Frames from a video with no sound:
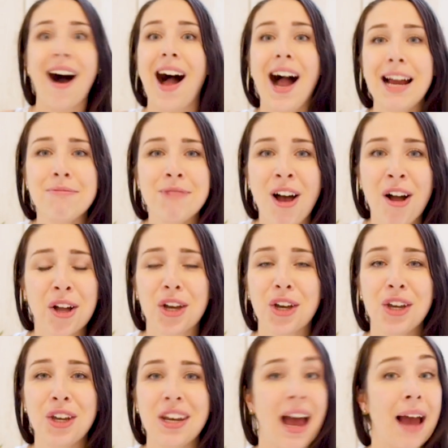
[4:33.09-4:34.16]
I'm not
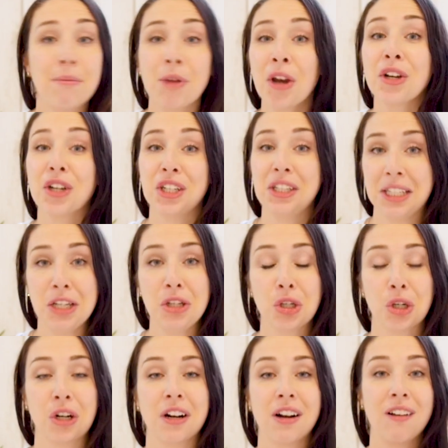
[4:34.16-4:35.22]
a good
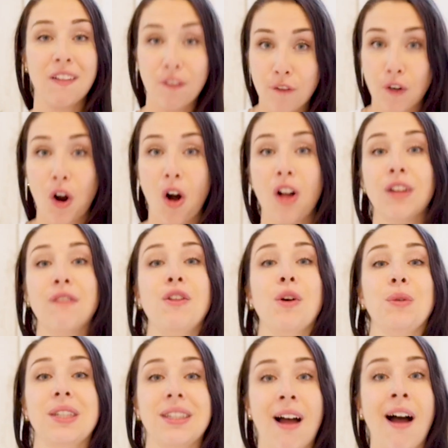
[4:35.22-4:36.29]
teacher for all of
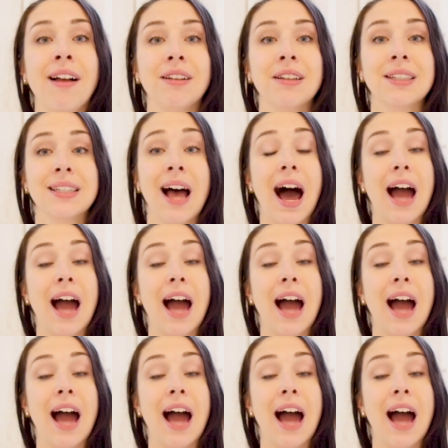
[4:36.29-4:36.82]
those styles.